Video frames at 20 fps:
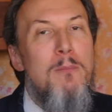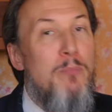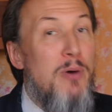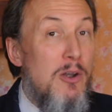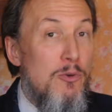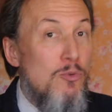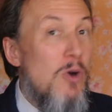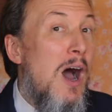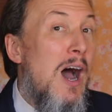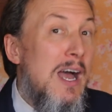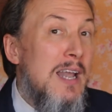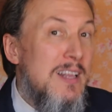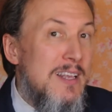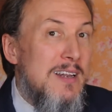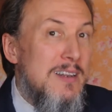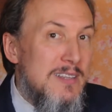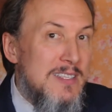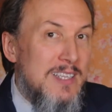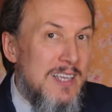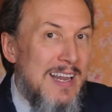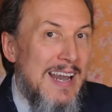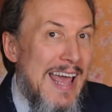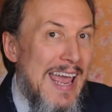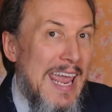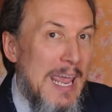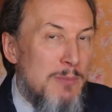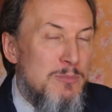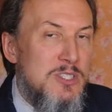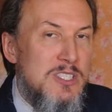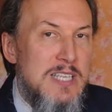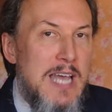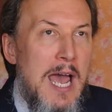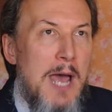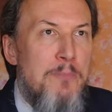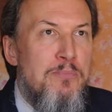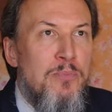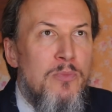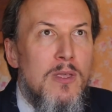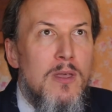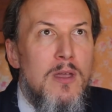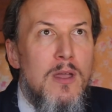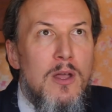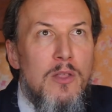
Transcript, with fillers: But Ron claims that